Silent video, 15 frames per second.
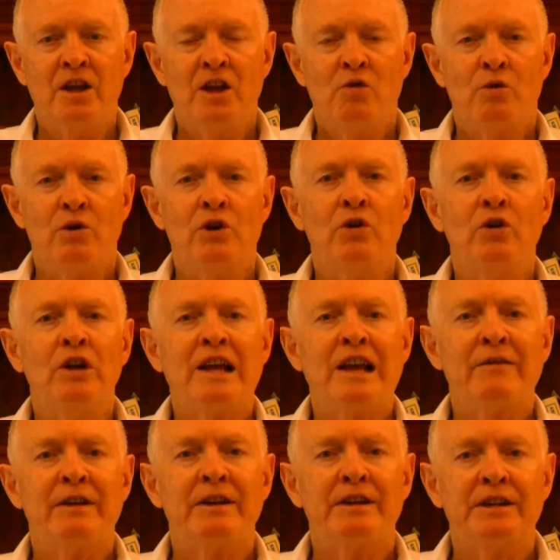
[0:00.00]
We all have
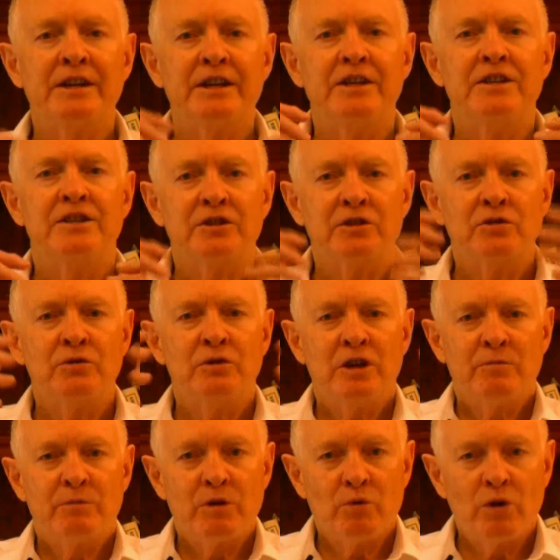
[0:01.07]
a need to
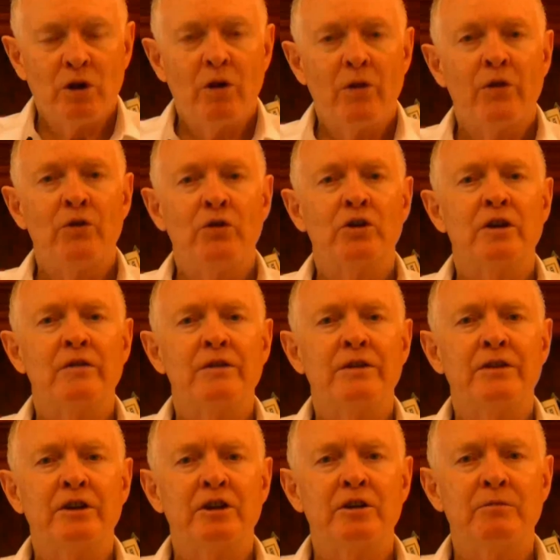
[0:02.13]
be well thought of in
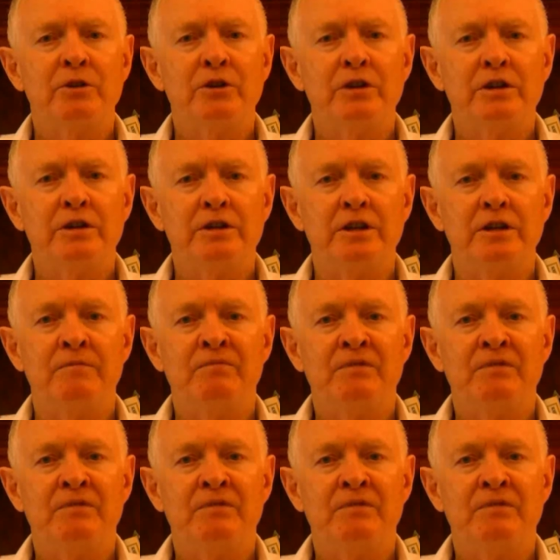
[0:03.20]
the community